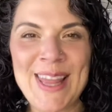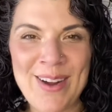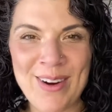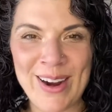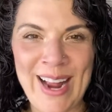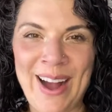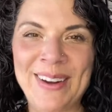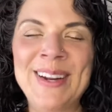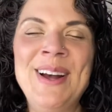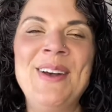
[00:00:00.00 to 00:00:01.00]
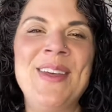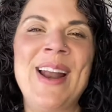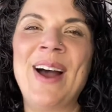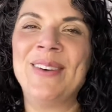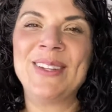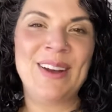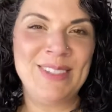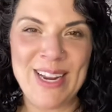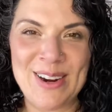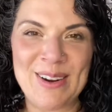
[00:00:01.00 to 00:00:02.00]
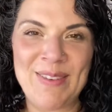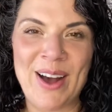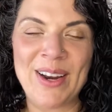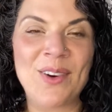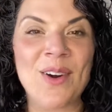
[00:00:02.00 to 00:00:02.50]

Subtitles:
they work out, then I would love to hear about it.